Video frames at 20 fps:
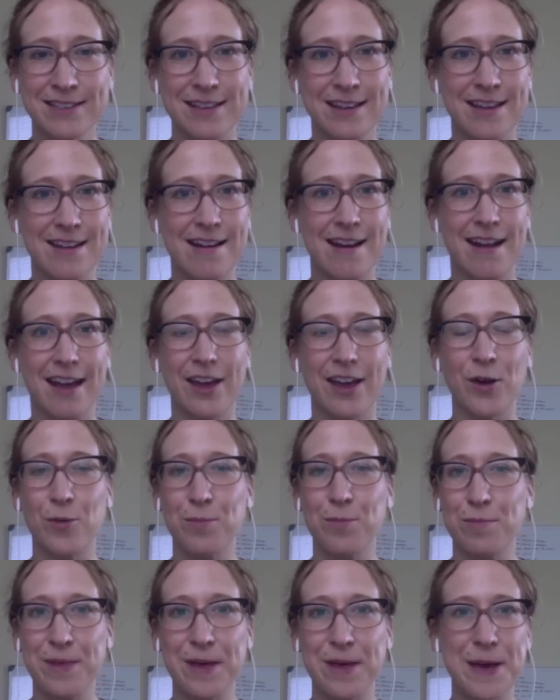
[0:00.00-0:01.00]
and I
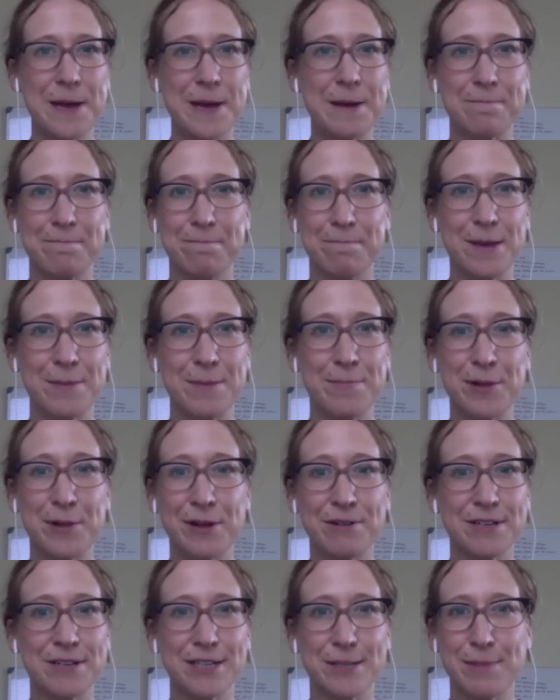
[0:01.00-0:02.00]
hope that people
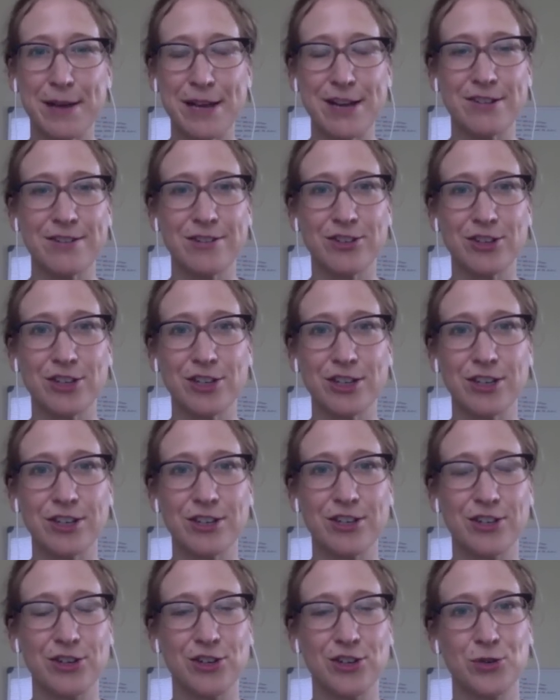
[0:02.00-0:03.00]
are inspired
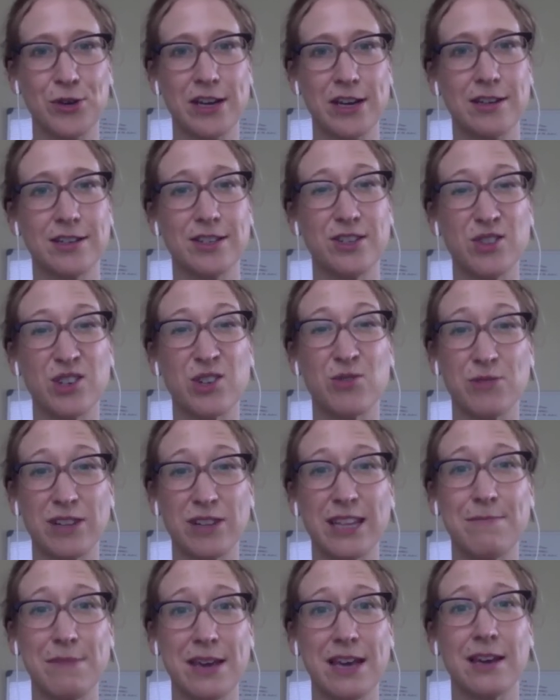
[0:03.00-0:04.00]
to join because you can
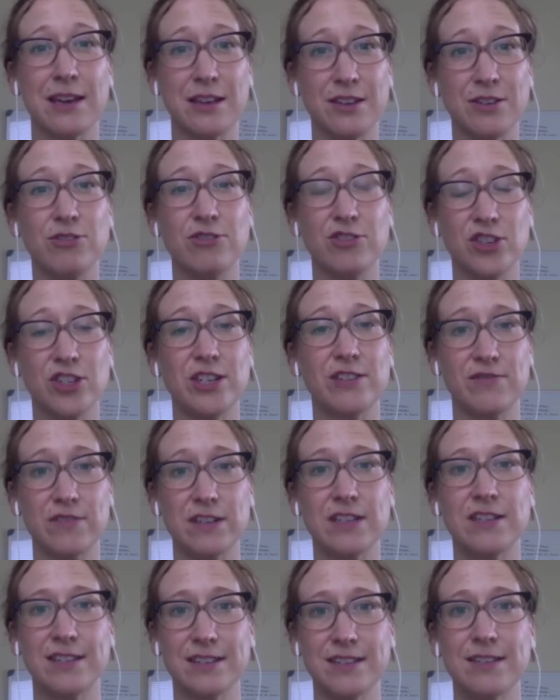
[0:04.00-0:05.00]
really make a huge
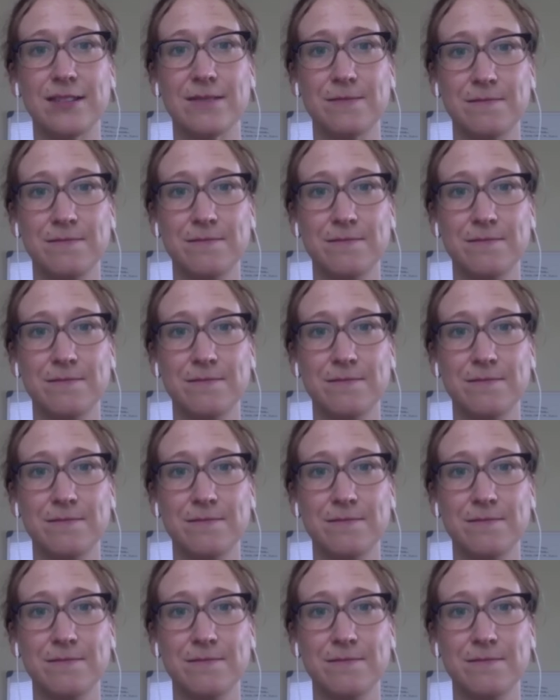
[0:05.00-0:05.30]
difference.